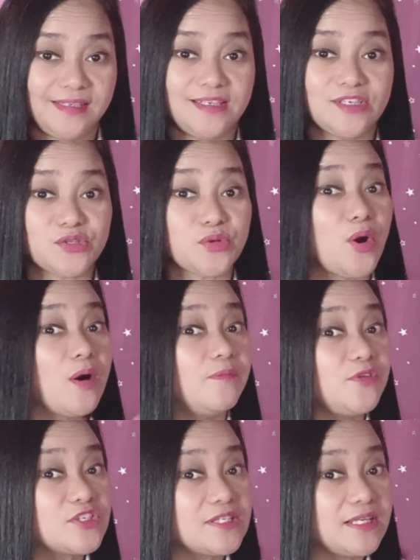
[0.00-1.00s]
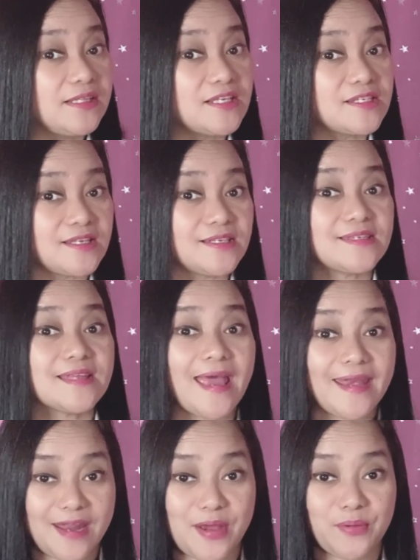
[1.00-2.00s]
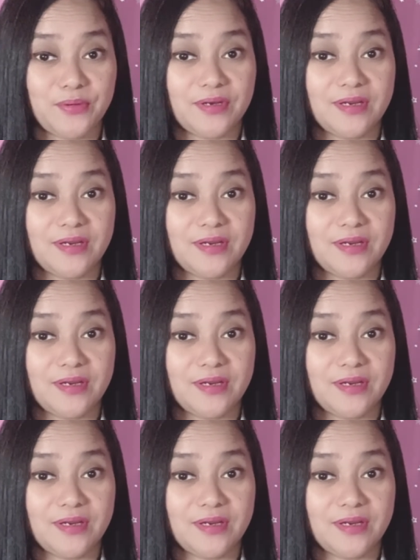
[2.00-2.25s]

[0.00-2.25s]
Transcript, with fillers: So obviously this is a noun.